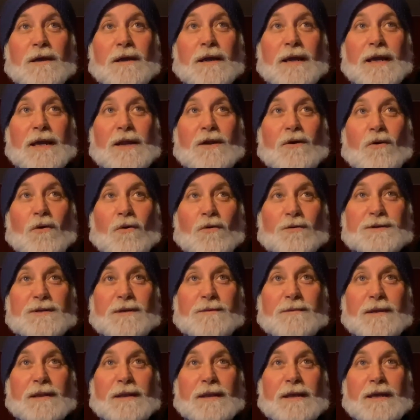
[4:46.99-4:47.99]
It
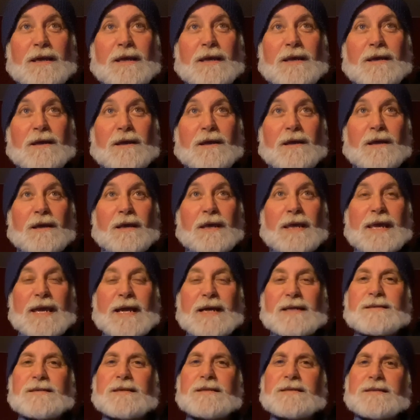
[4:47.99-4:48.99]
ultimately he
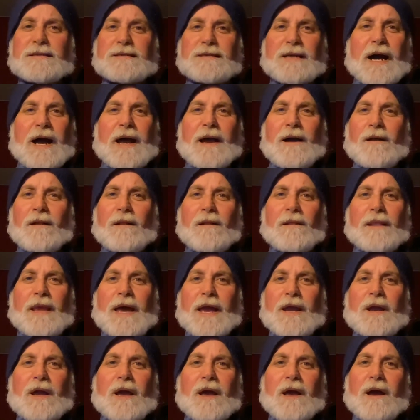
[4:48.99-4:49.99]
has a style
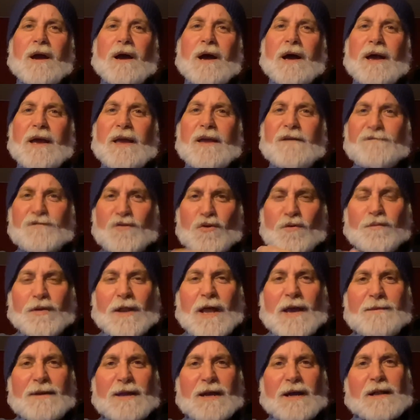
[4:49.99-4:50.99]
like if you
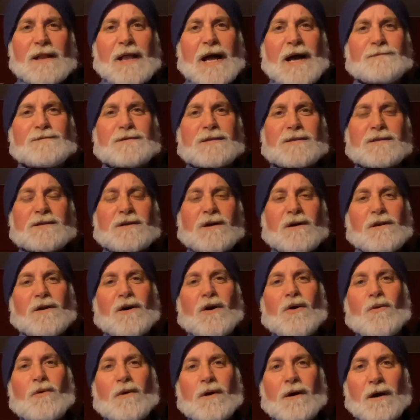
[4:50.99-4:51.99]
play me a Clapton
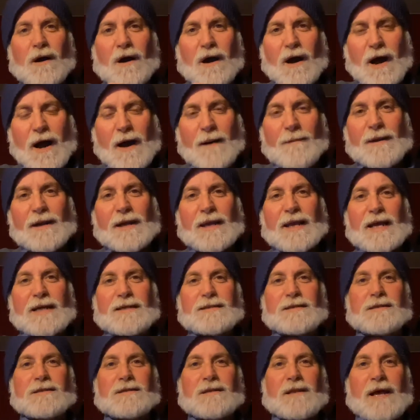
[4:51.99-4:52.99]
solo, I'm gonna
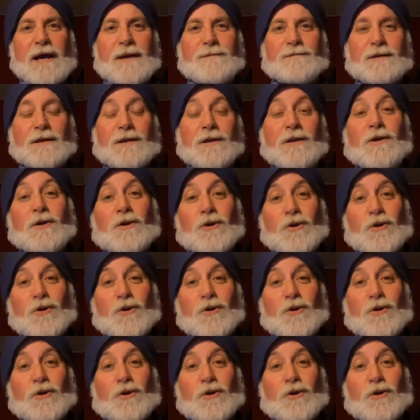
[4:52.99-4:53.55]
guess it's Clapton.